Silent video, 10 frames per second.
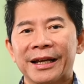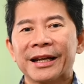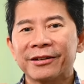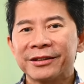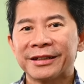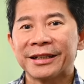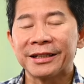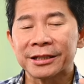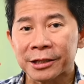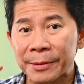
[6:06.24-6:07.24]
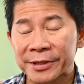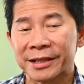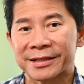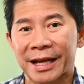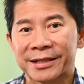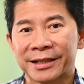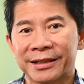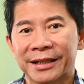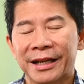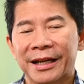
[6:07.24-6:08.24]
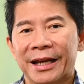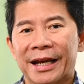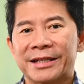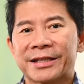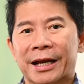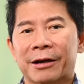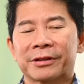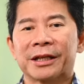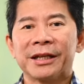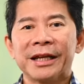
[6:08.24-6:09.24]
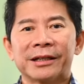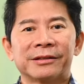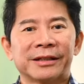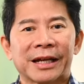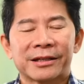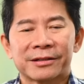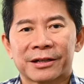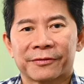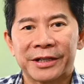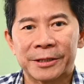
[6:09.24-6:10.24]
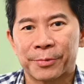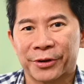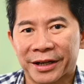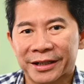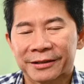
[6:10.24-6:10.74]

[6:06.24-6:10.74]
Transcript: head on to the description section and check out the link to get yourself this product.